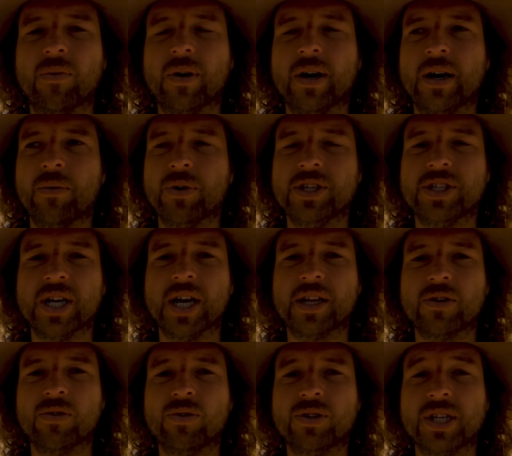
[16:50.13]
Windjana
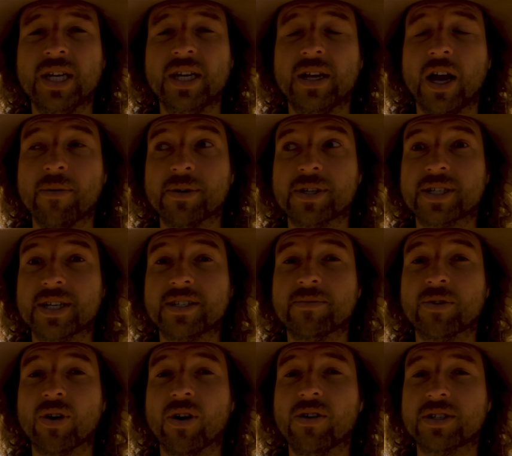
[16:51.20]
Gorge here, hoping to see
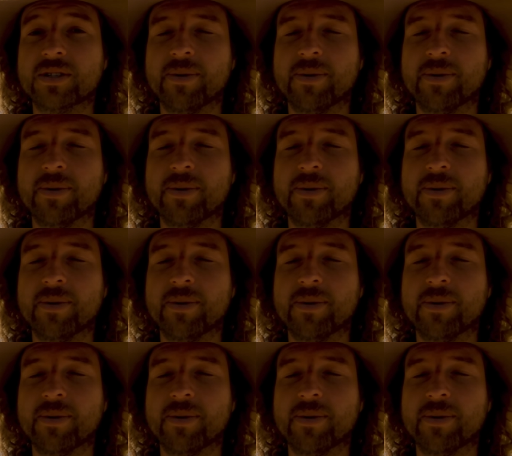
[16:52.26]
some crocs.